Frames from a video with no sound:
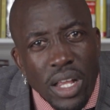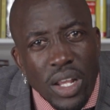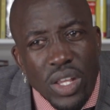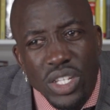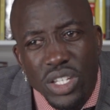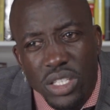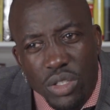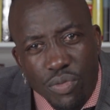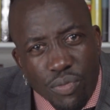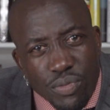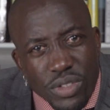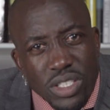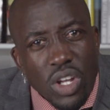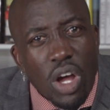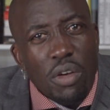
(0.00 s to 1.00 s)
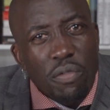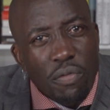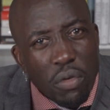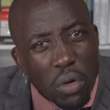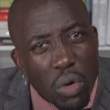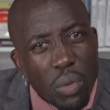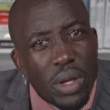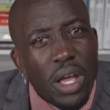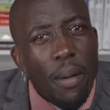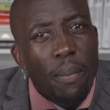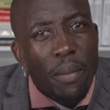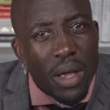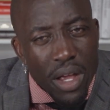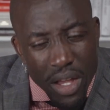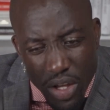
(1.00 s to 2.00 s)
They just start following
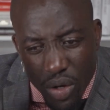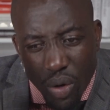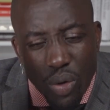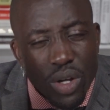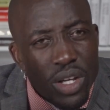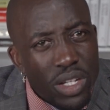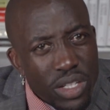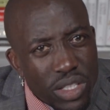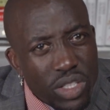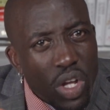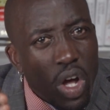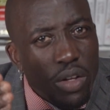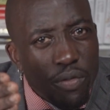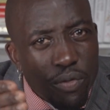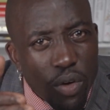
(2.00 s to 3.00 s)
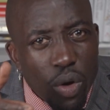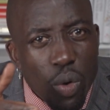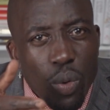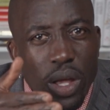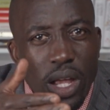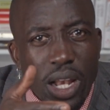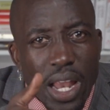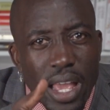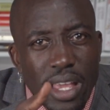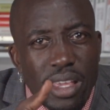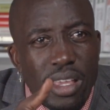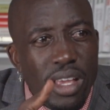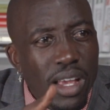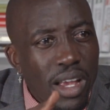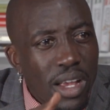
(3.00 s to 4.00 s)
up, start following, like,